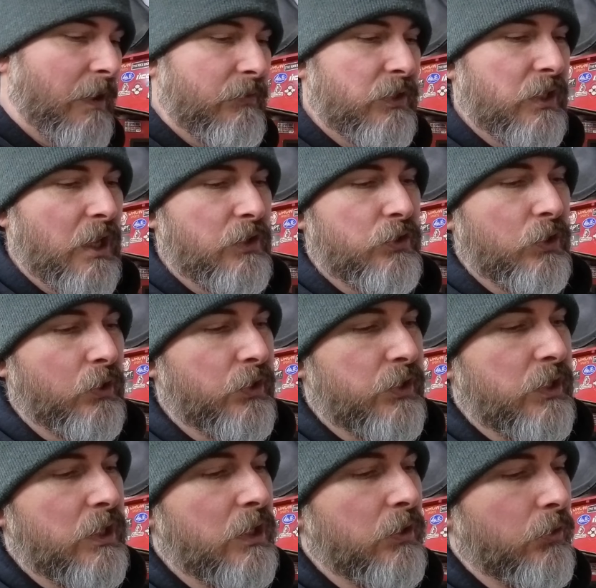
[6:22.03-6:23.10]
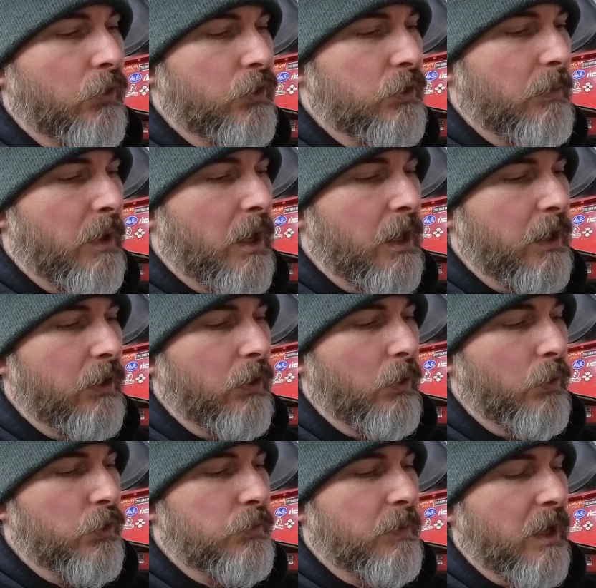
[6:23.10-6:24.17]
obviously, as you can see, there are some high and
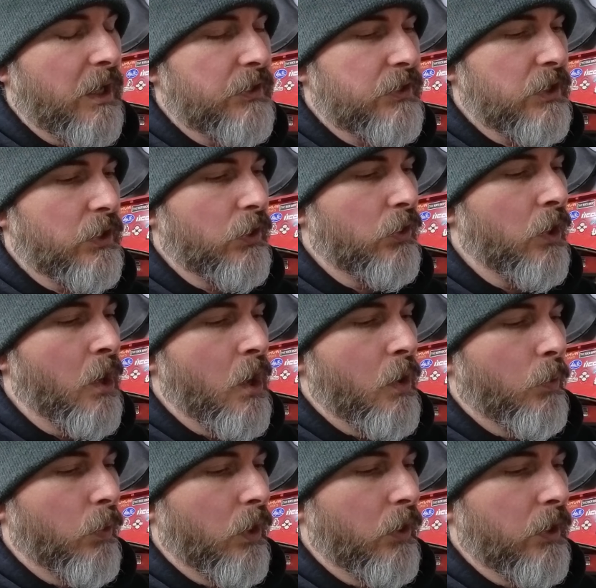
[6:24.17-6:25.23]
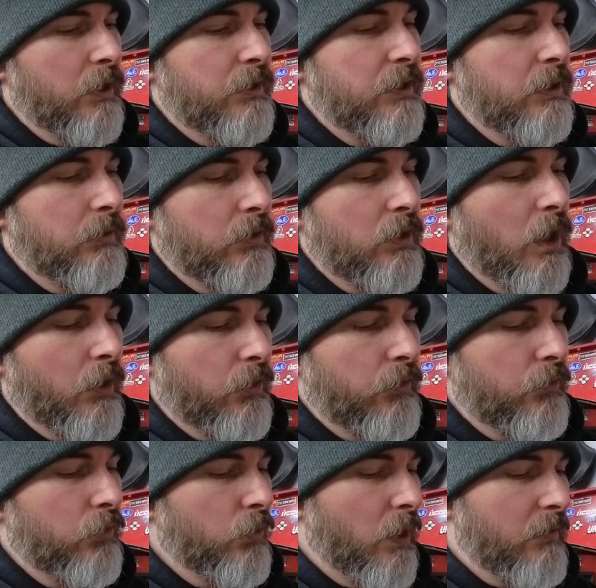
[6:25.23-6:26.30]
low spots here where it didn't cut
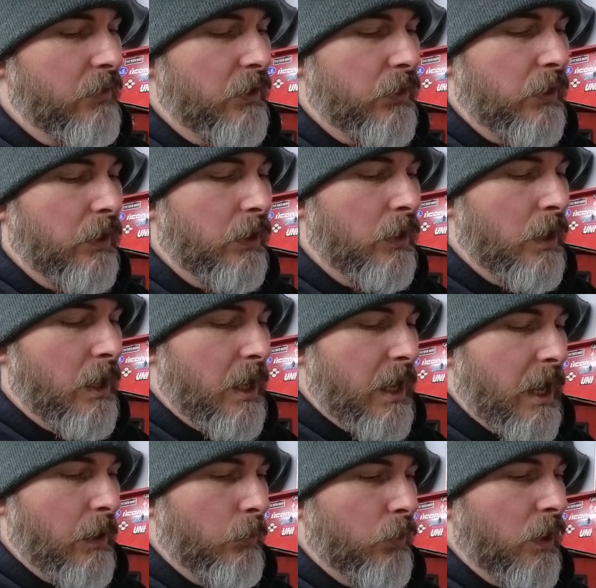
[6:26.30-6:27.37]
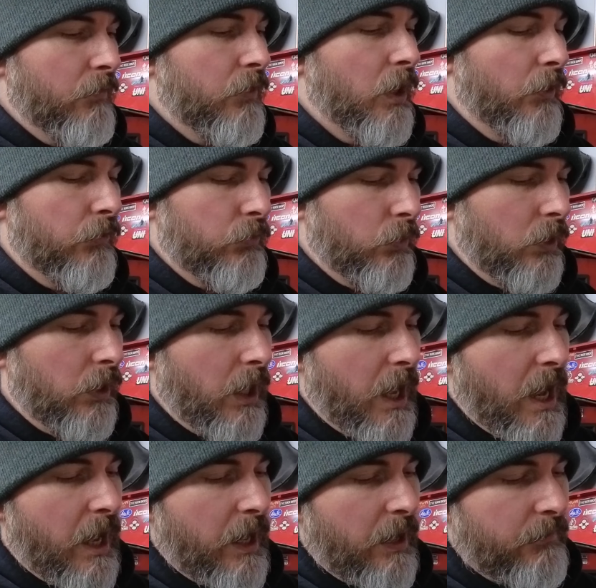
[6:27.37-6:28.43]
through everything, and where I've cut through a
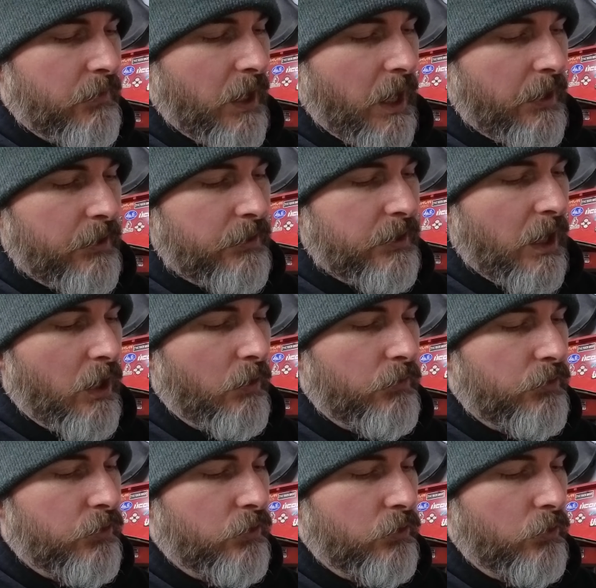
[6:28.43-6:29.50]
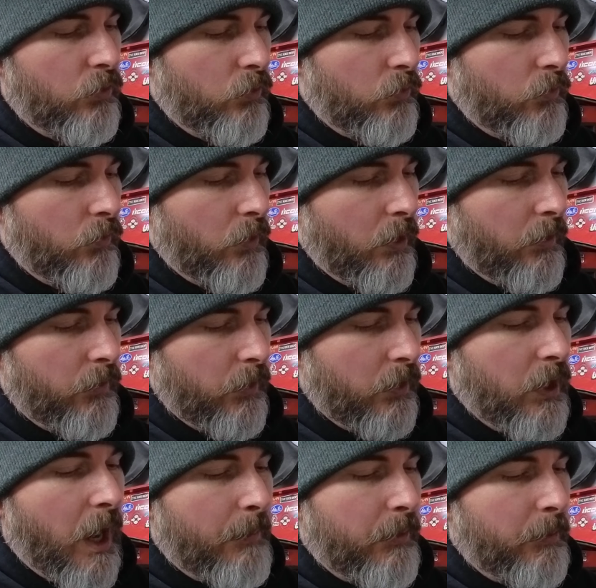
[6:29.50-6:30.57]
lot, I've gotten down to the
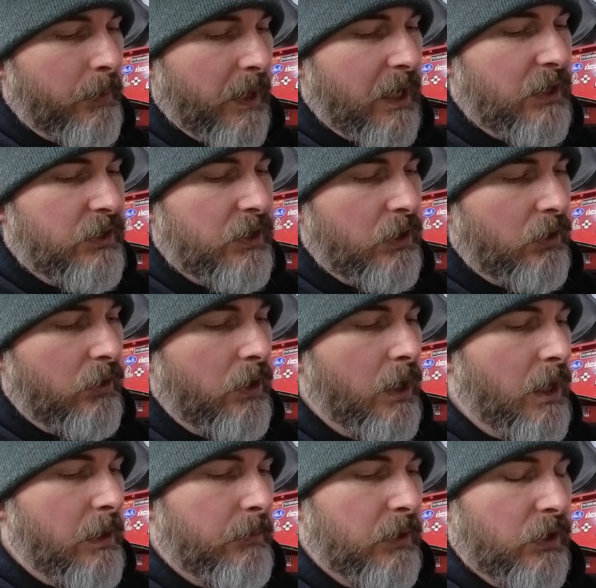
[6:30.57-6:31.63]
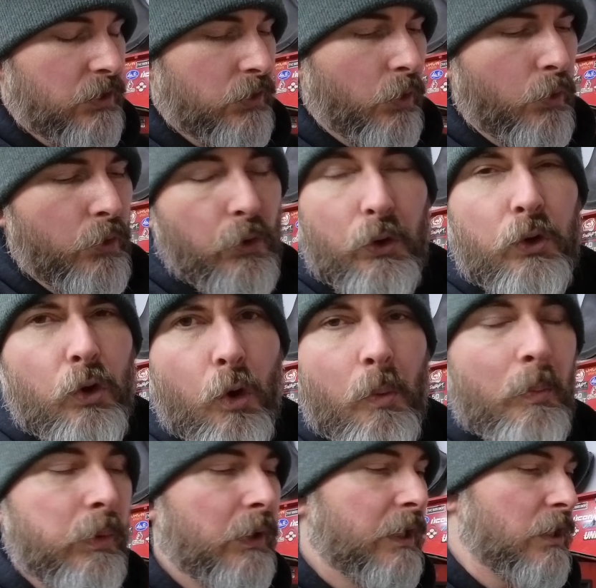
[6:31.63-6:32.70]
copper base here, because in order to
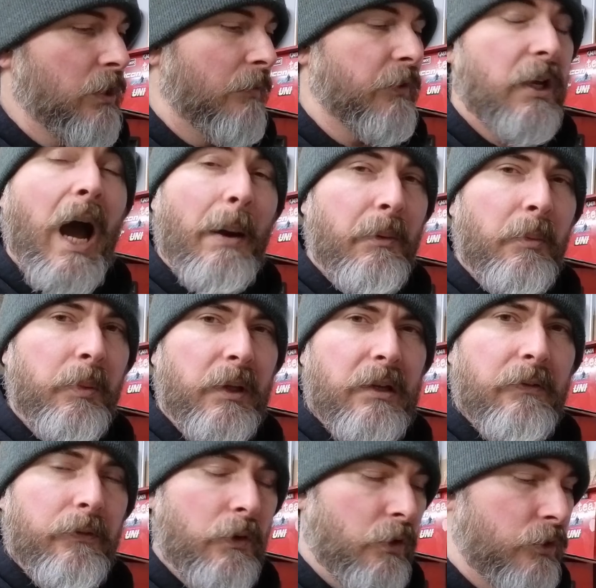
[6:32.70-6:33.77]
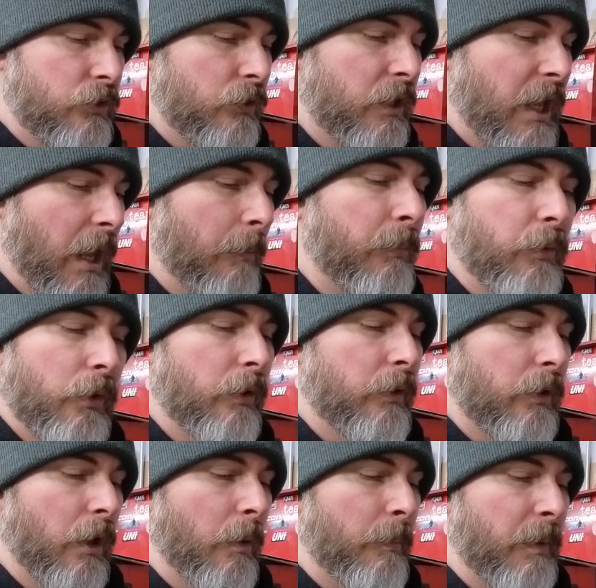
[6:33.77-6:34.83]
chrome plate, you have to copper plate first. You can't put
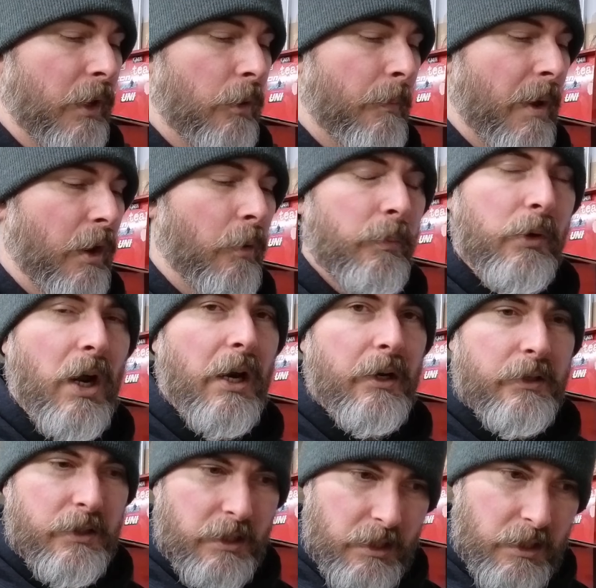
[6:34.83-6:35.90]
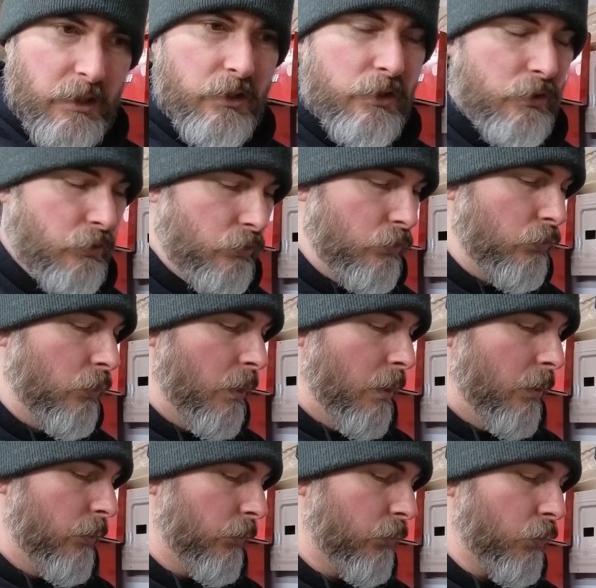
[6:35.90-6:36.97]
a bare metal product into
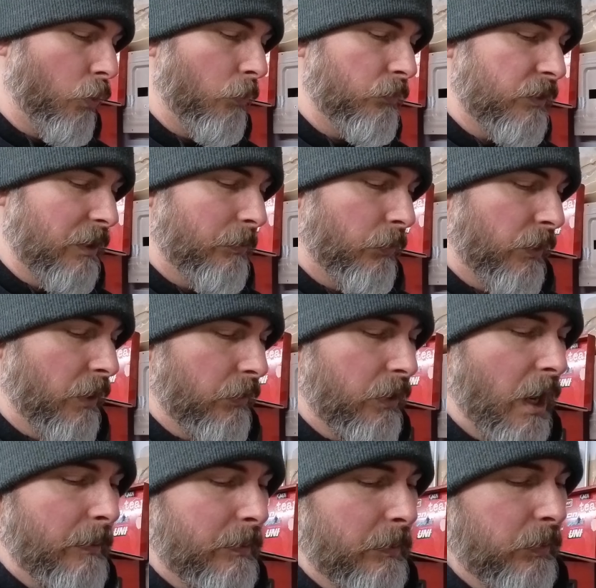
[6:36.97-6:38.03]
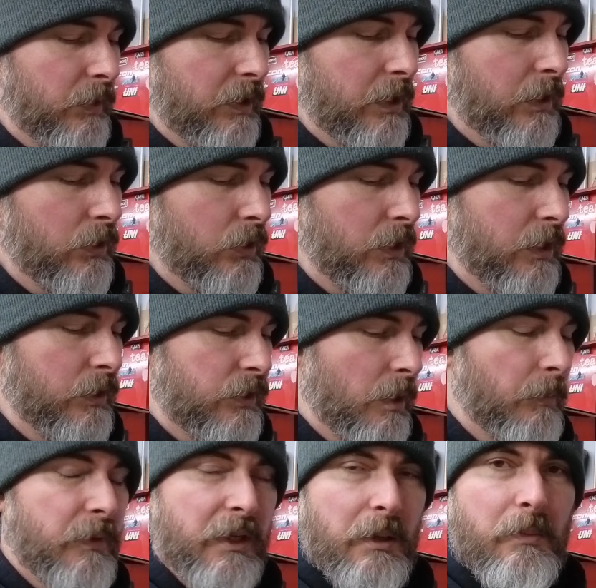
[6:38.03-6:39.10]
the chrome dip without a copper plating. You need
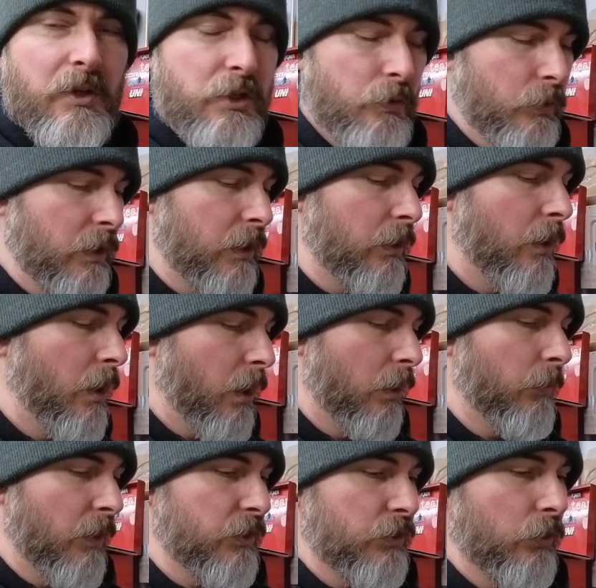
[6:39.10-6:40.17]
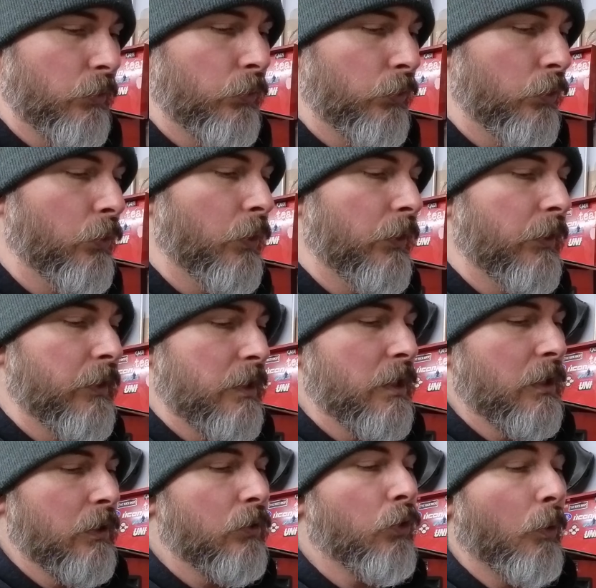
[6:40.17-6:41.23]
something in between, otherwise it'll ruin
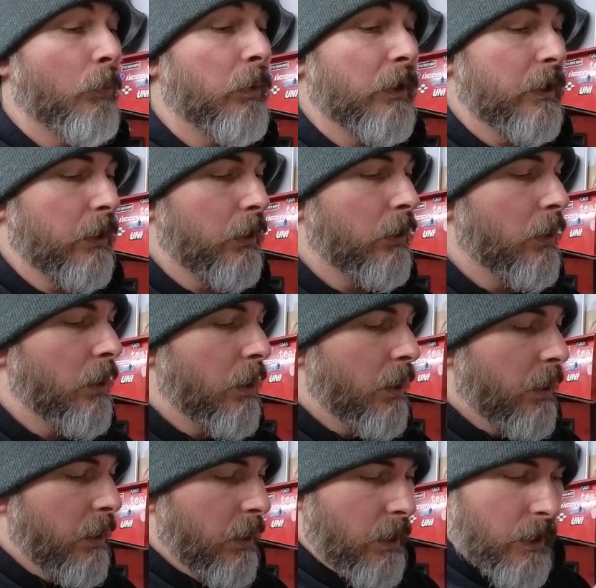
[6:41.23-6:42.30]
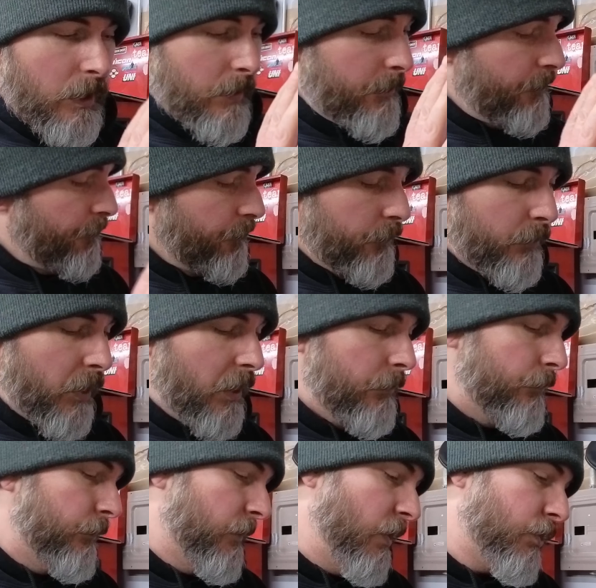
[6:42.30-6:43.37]
the chrome plating.
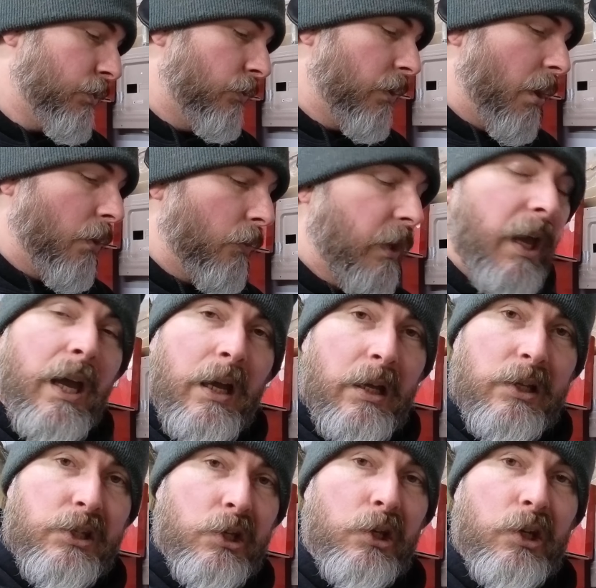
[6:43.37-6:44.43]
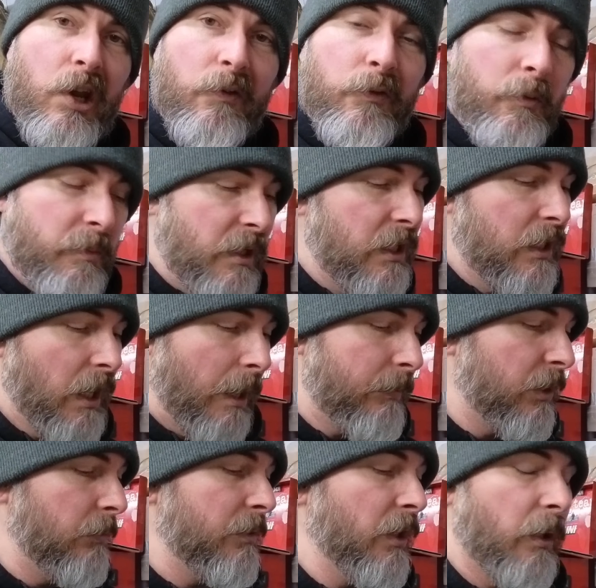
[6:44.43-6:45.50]
But it turned out okay. It's good enough for me. I'm
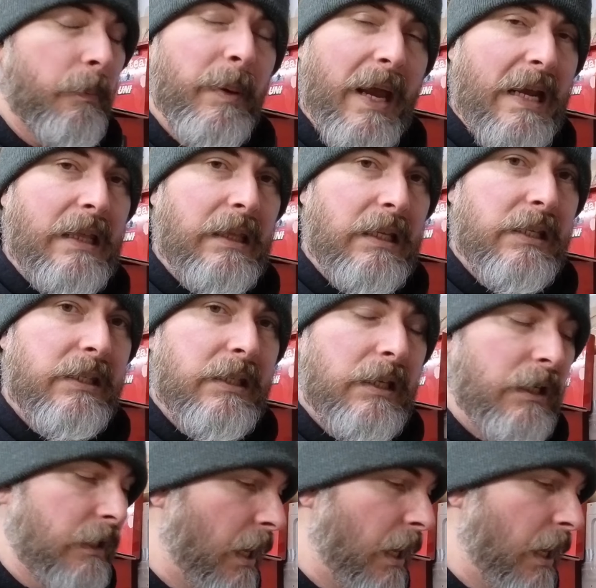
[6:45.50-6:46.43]
going to be able to paint this thing